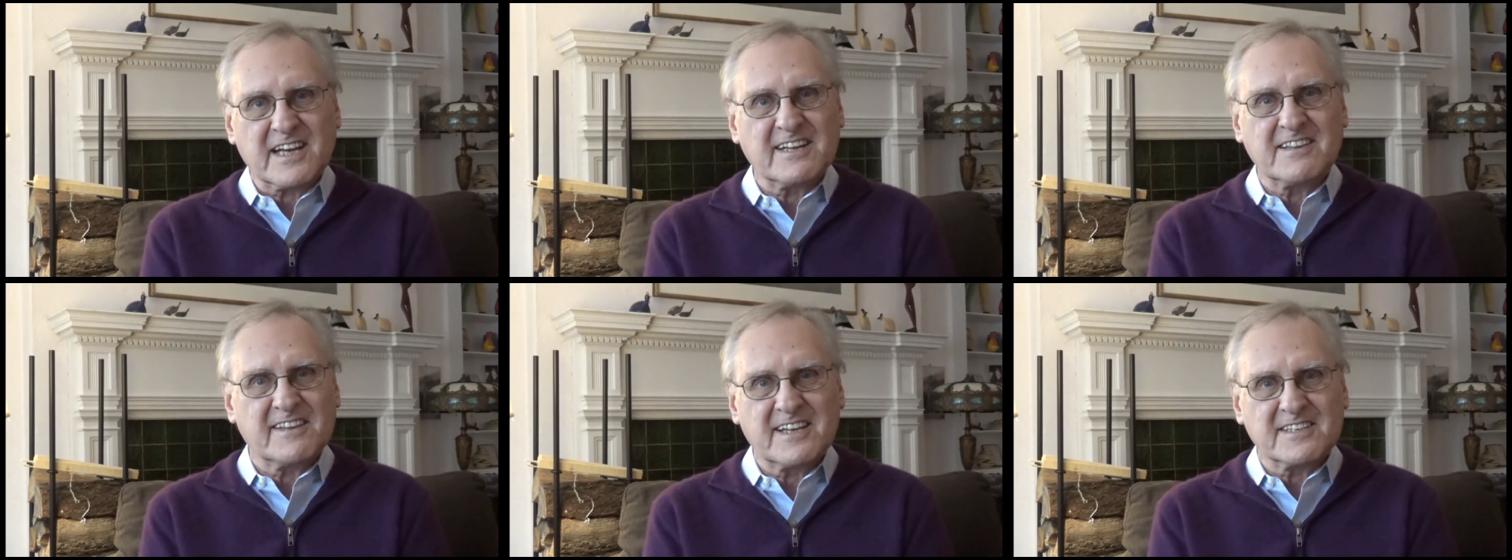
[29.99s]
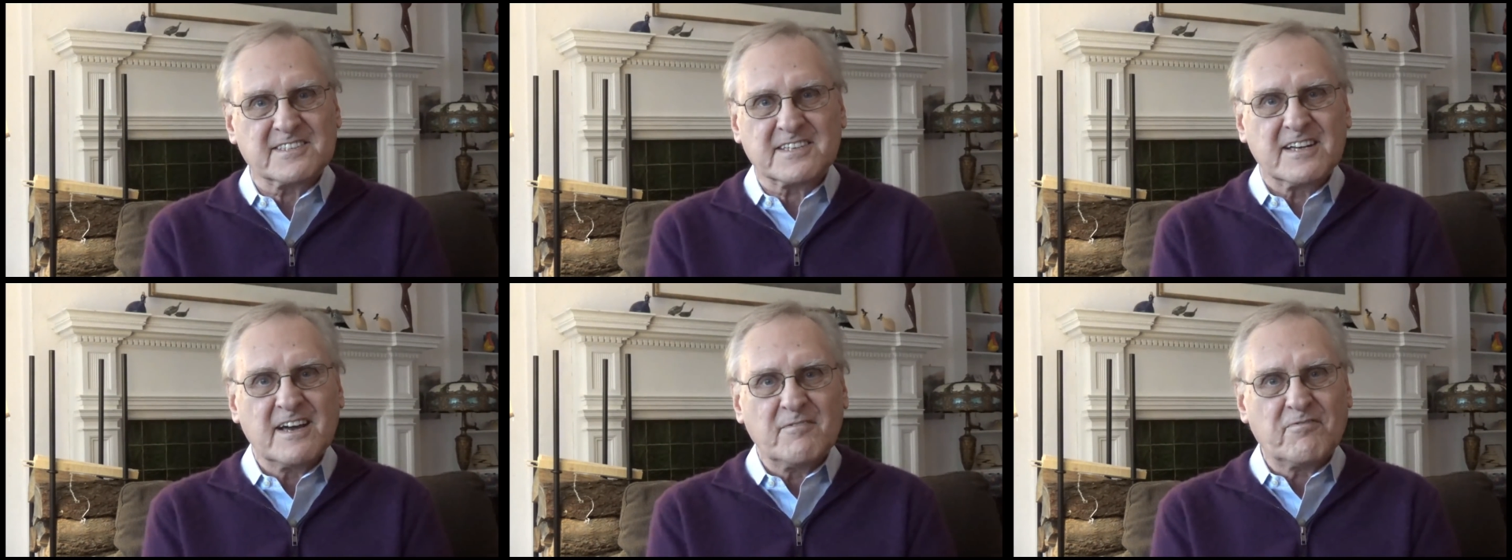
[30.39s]
in
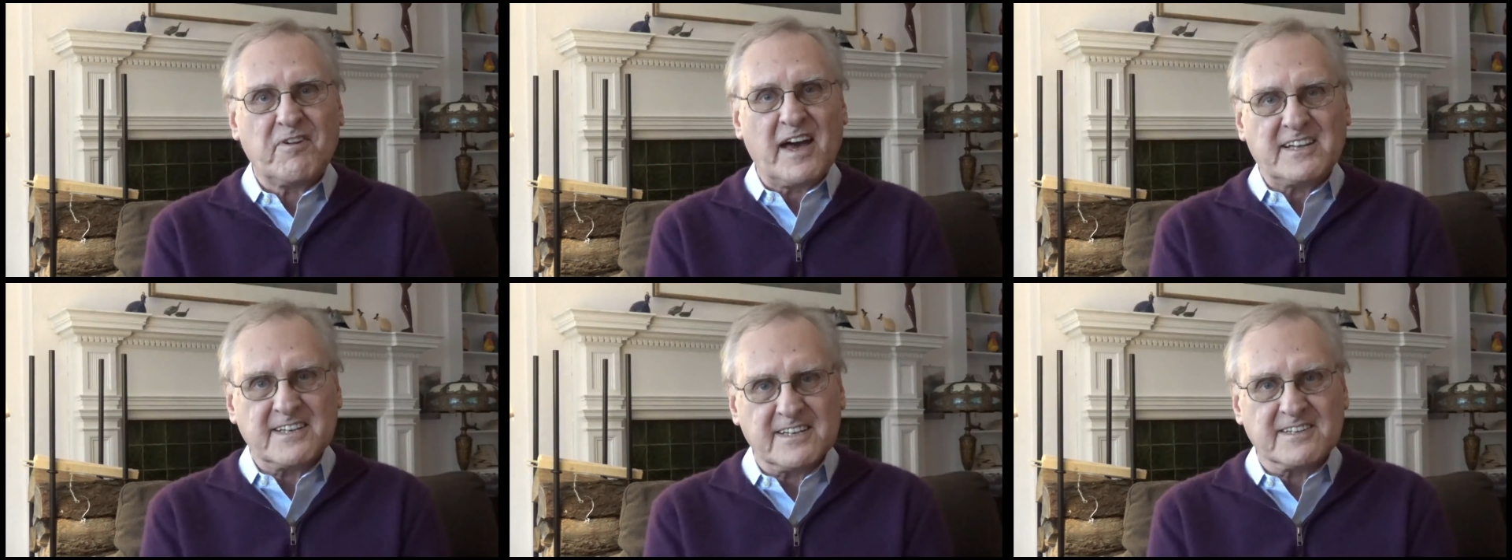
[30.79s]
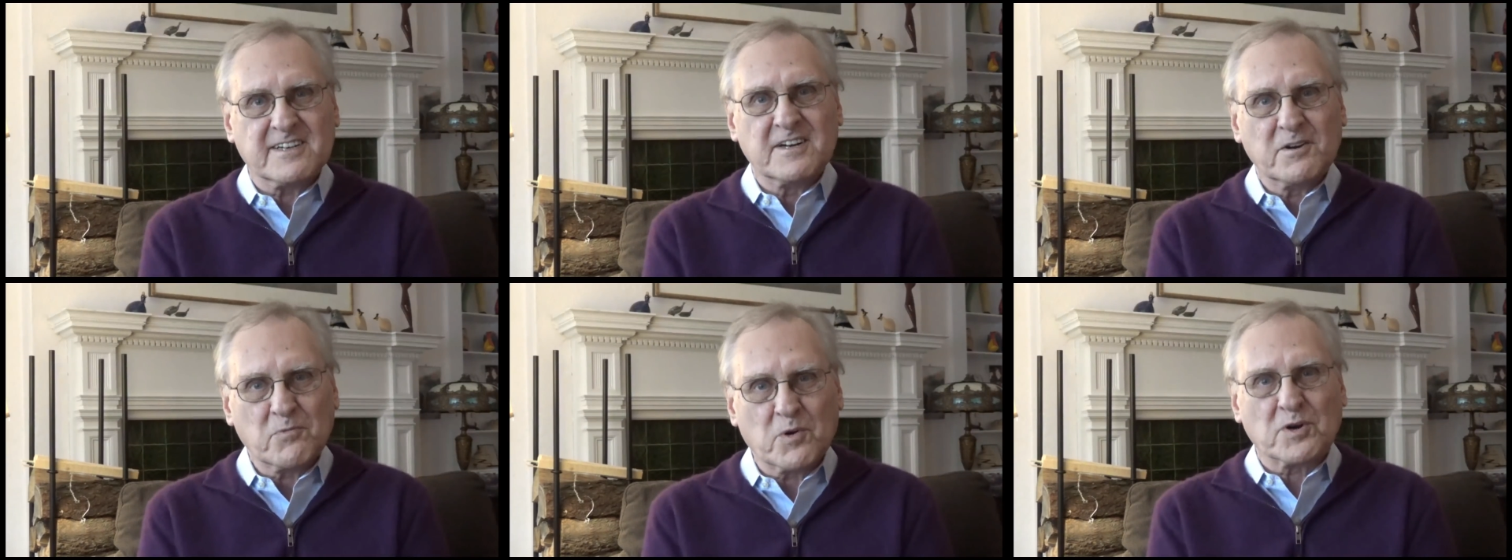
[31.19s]
this fetid
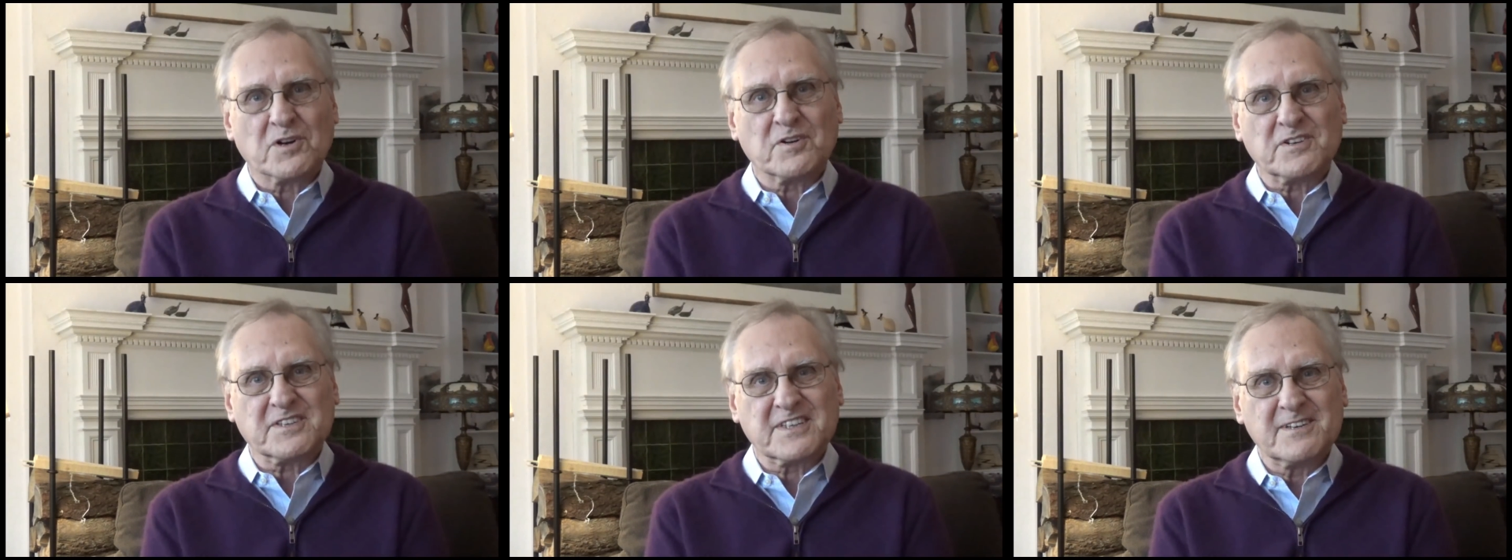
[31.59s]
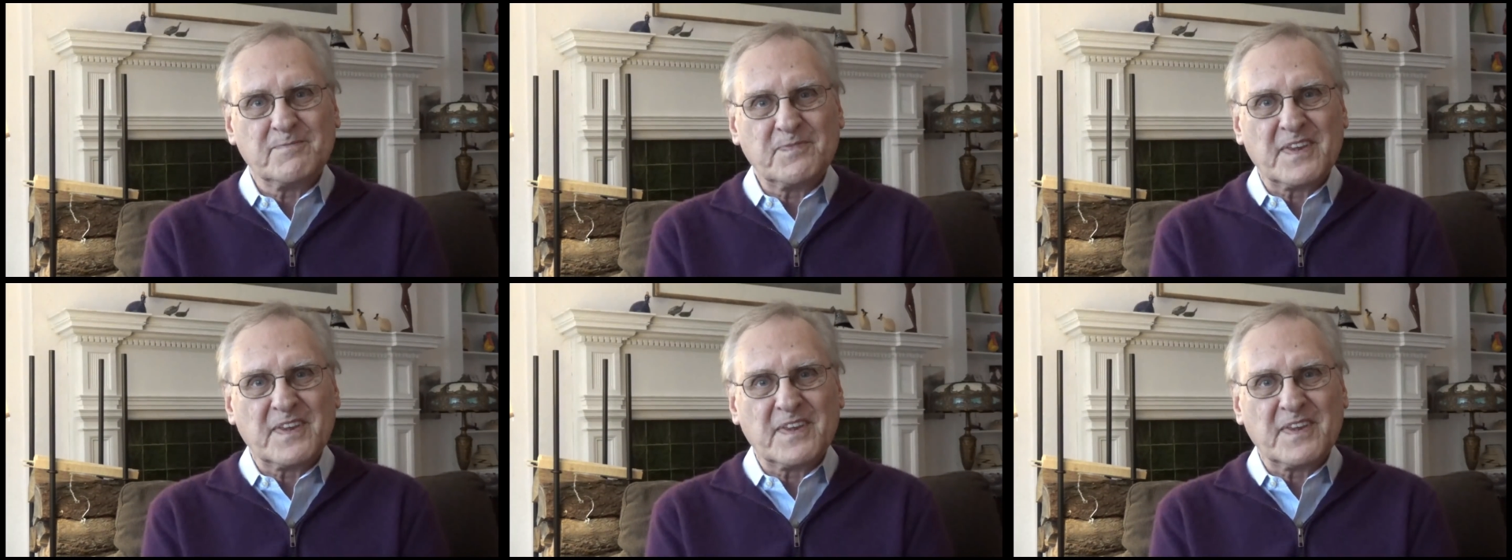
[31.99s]
world.